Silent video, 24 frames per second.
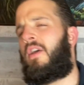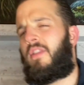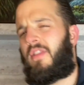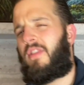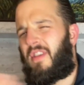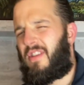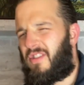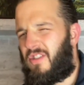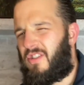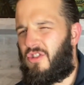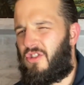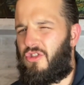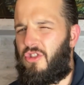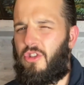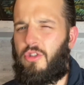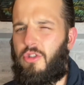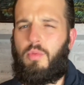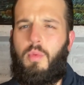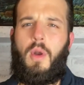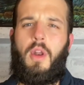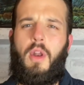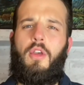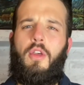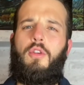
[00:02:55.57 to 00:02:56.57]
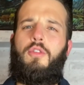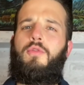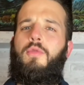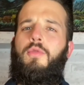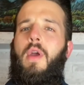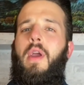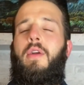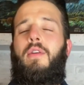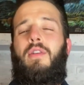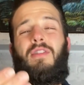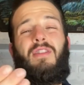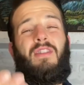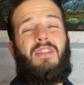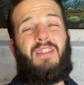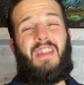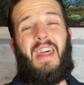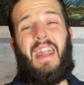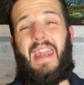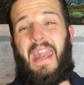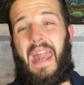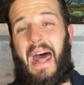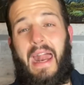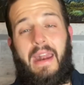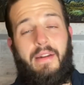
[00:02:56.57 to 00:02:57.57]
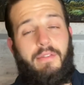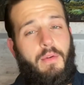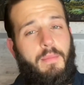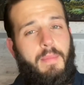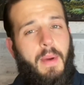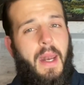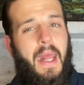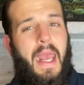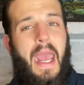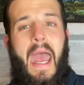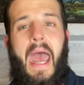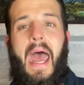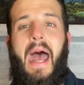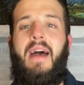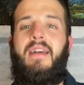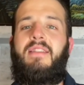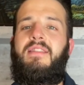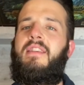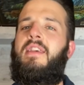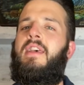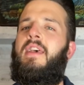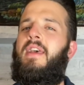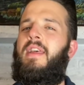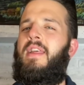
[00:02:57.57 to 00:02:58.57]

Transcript: this is just one of those fragrances that not everybody has,